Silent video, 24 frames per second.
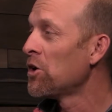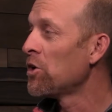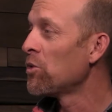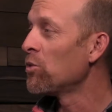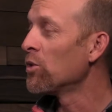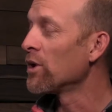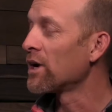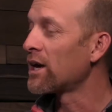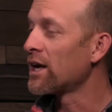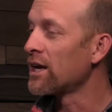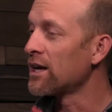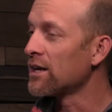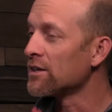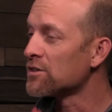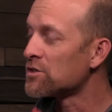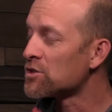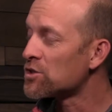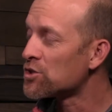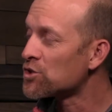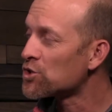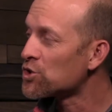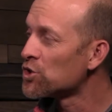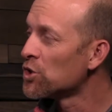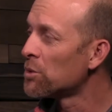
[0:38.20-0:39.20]
we're getting
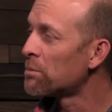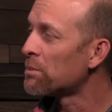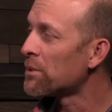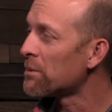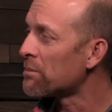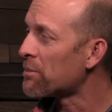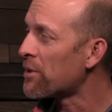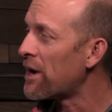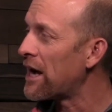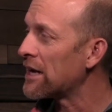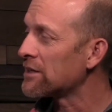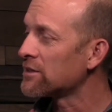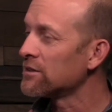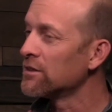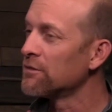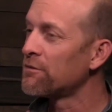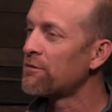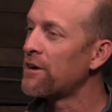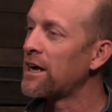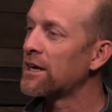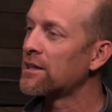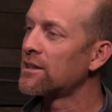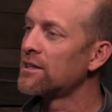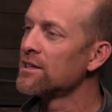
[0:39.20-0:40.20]
super practical. In
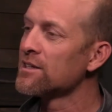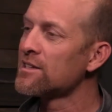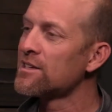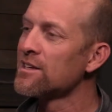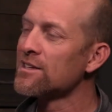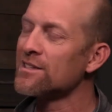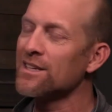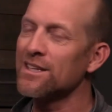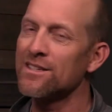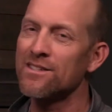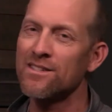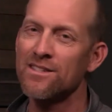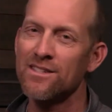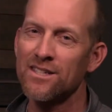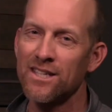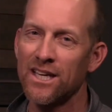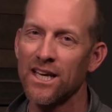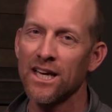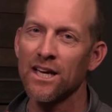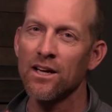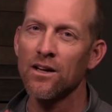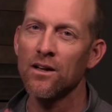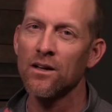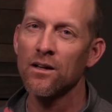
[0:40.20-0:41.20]
fact, this is a
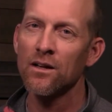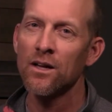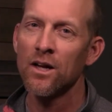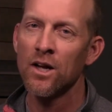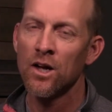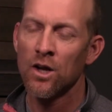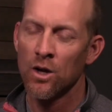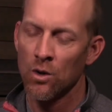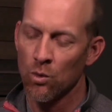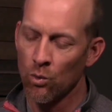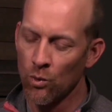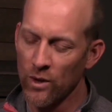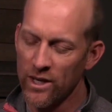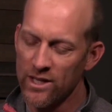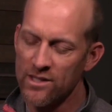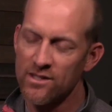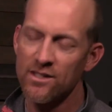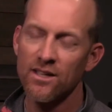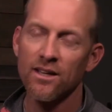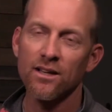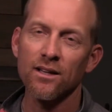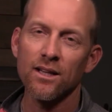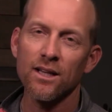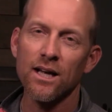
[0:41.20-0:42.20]
skill. We
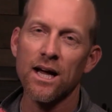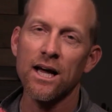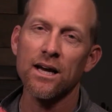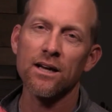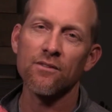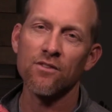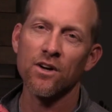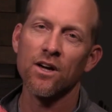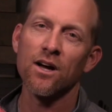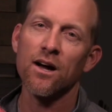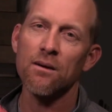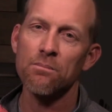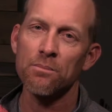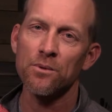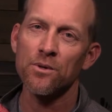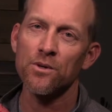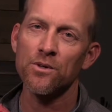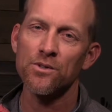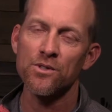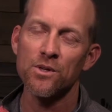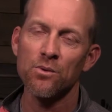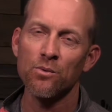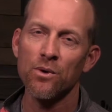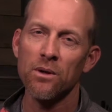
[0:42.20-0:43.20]
see a lot of
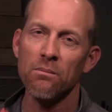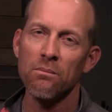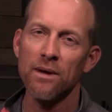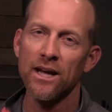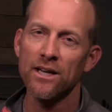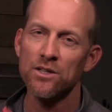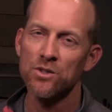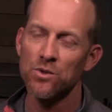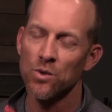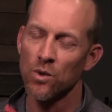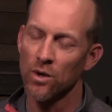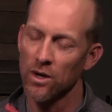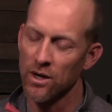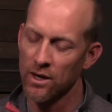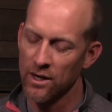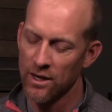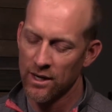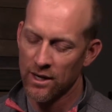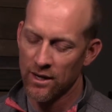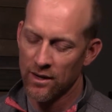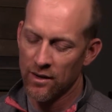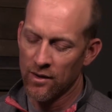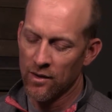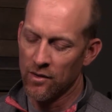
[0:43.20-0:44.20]
couples that we mentor
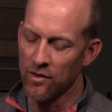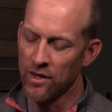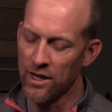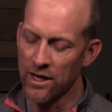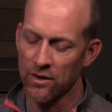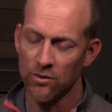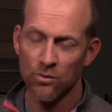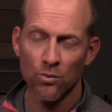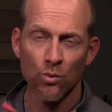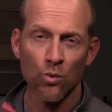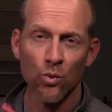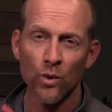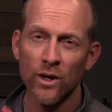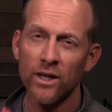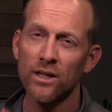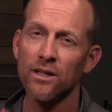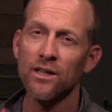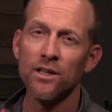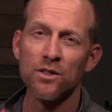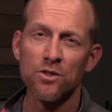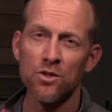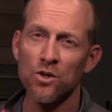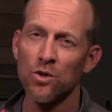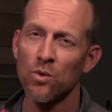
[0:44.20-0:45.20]
that
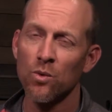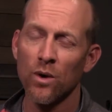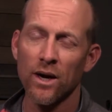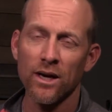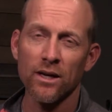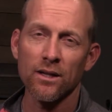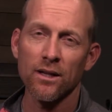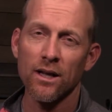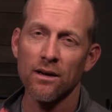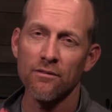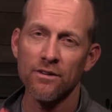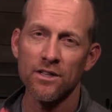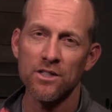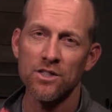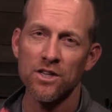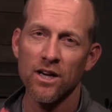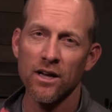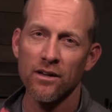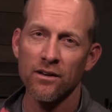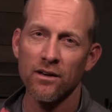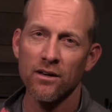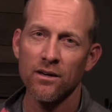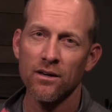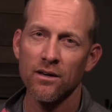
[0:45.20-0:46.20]
really do want to love each
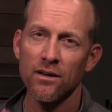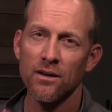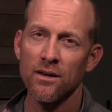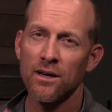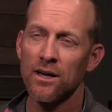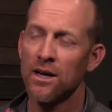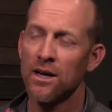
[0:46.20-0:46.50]
other